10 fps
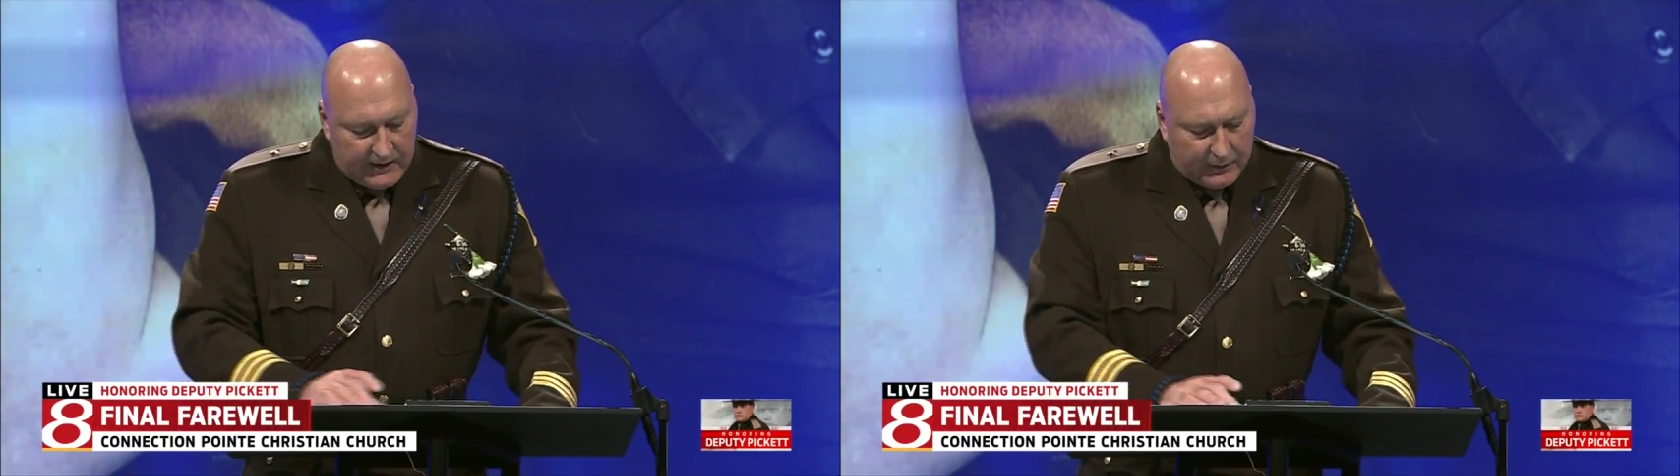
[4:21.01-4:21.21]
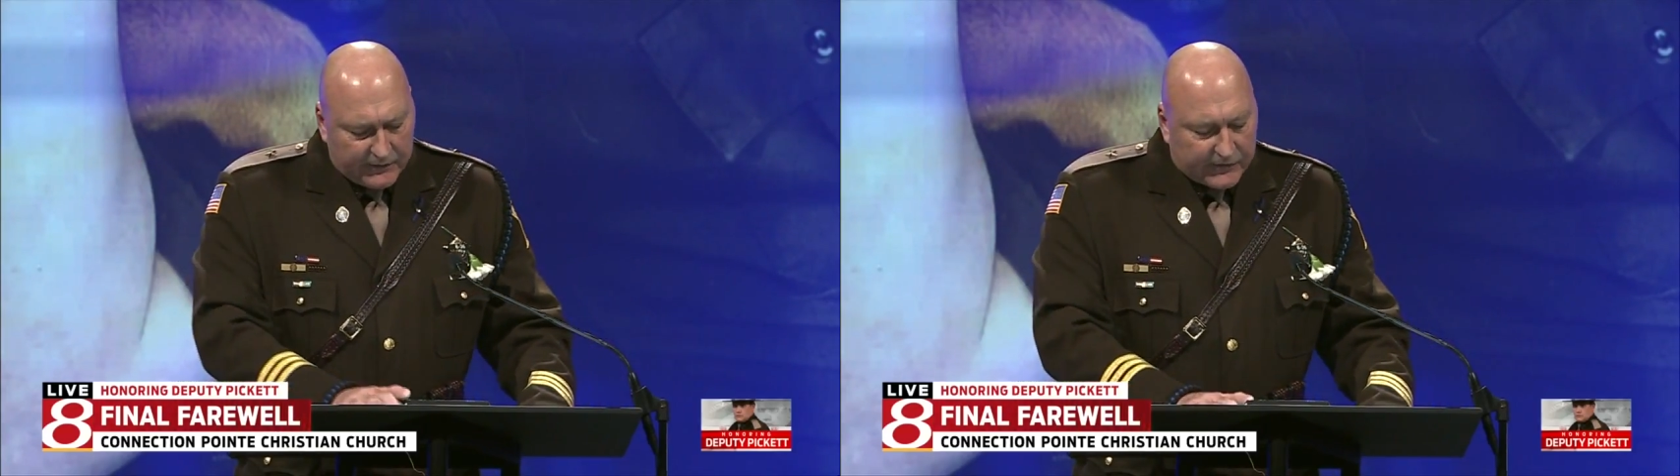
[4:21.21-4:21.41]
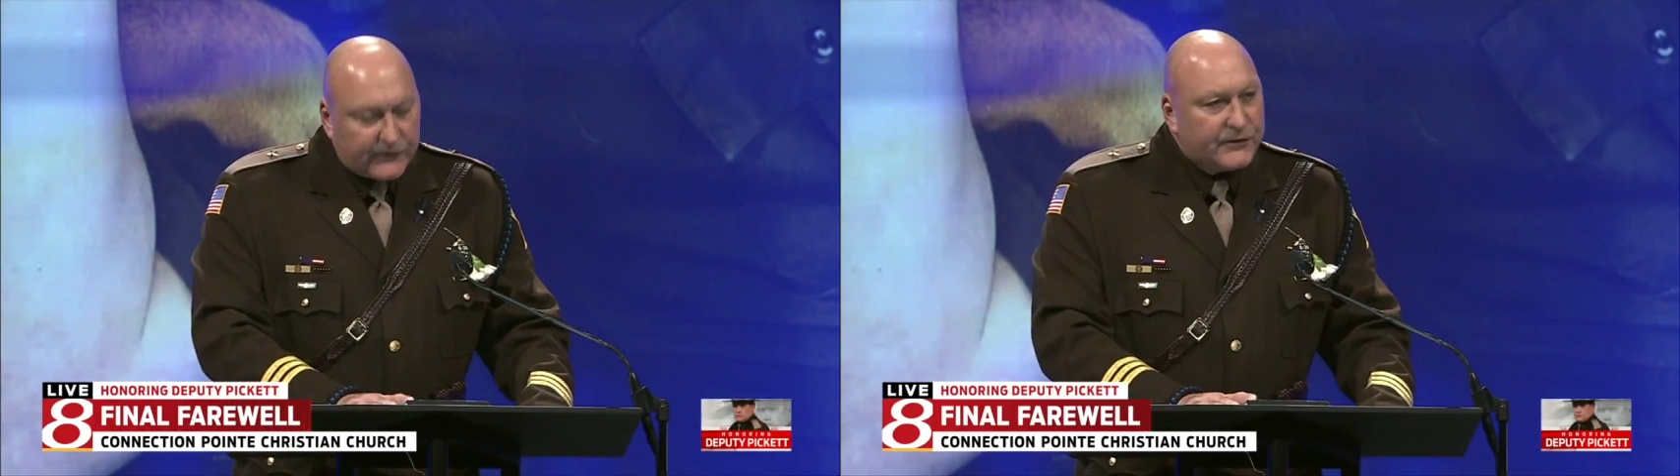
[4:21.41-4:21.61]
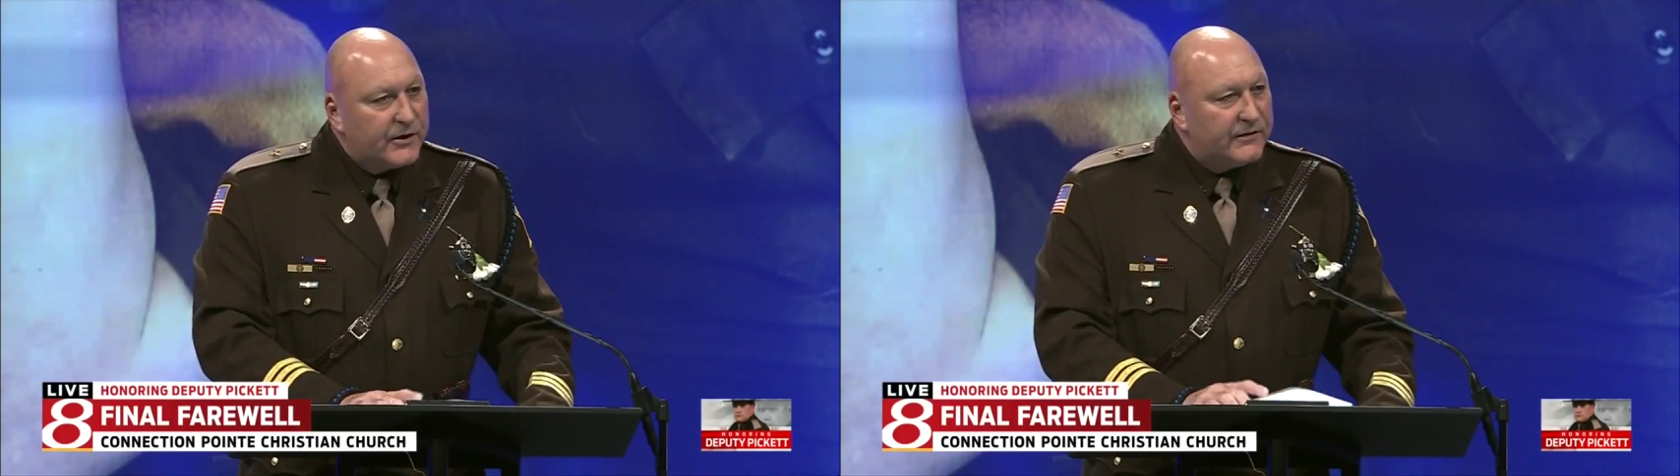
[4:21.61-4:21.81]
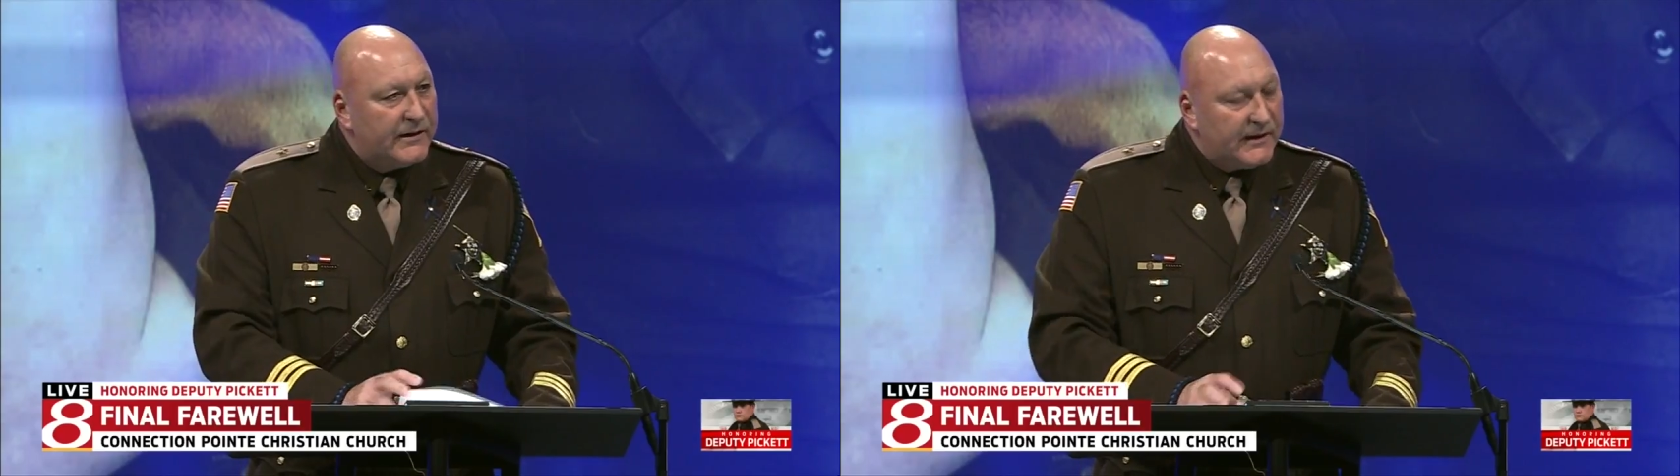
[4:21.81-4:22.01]
He was a
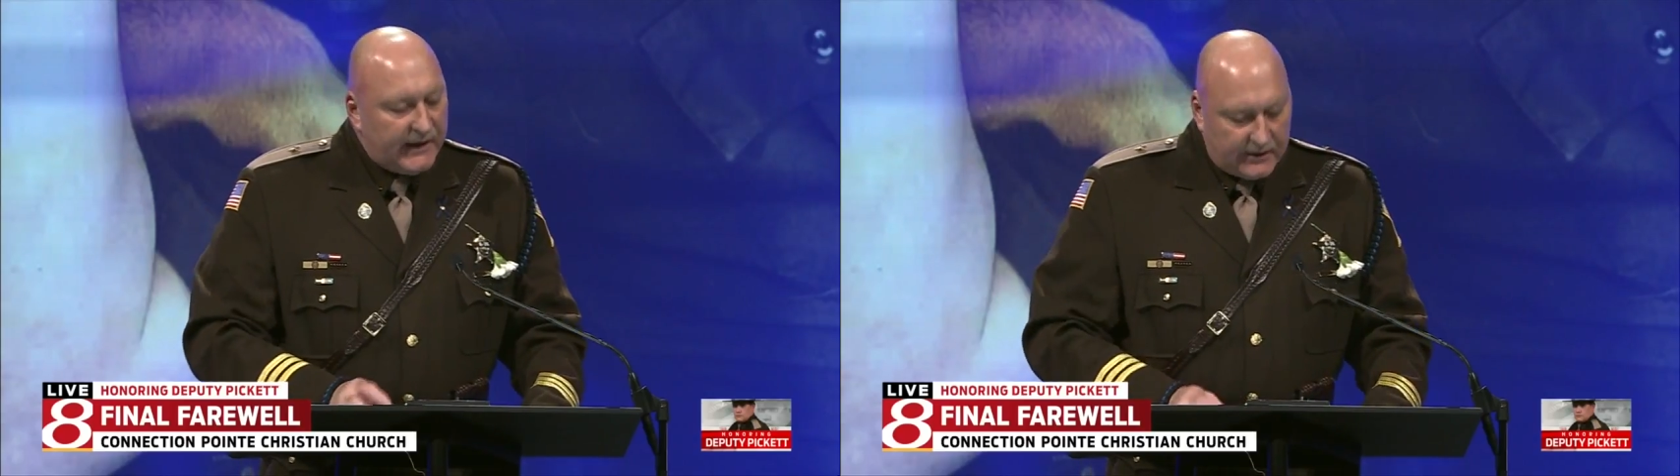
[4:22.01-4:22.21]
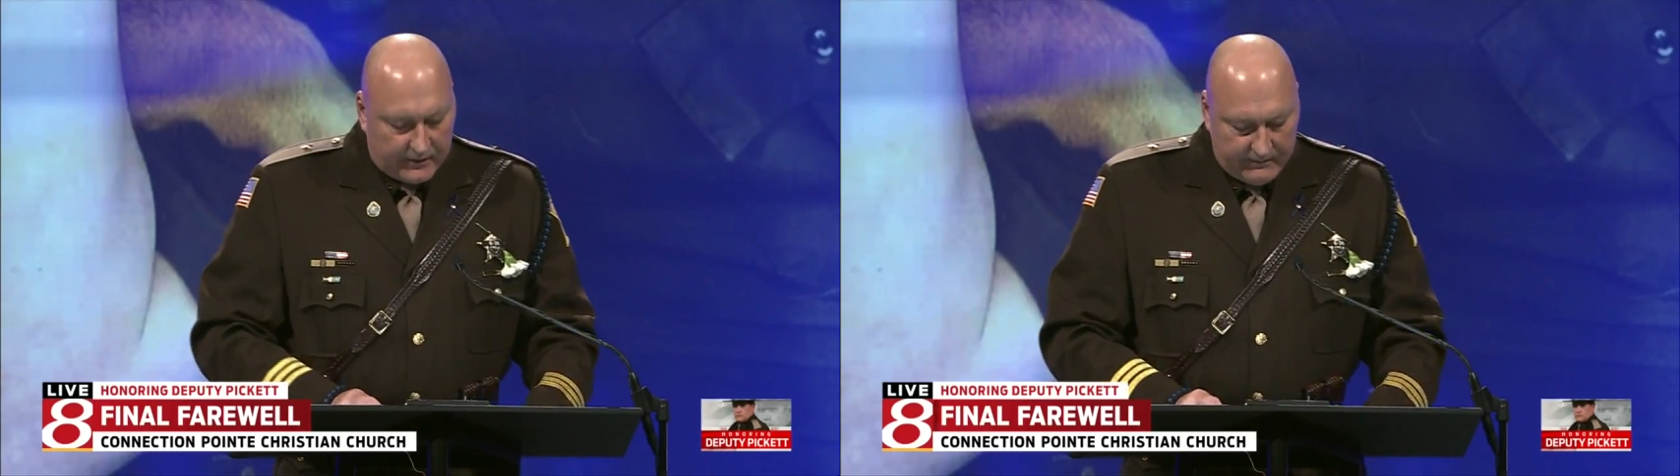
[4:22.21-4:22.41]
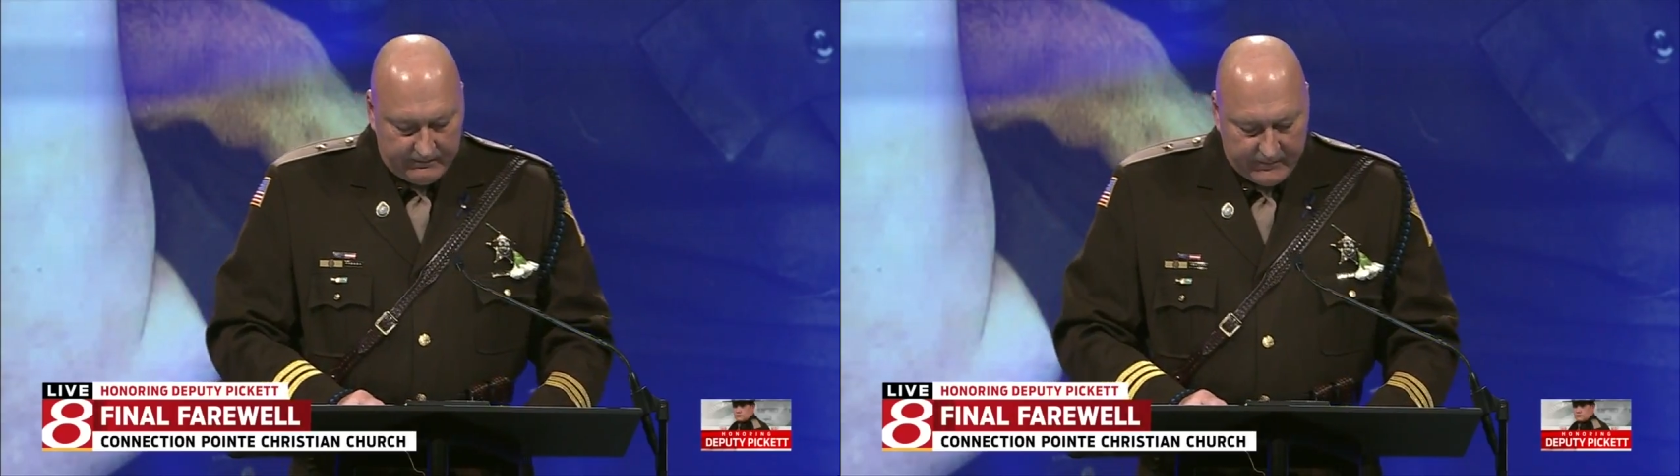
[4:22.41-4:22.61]
servant leader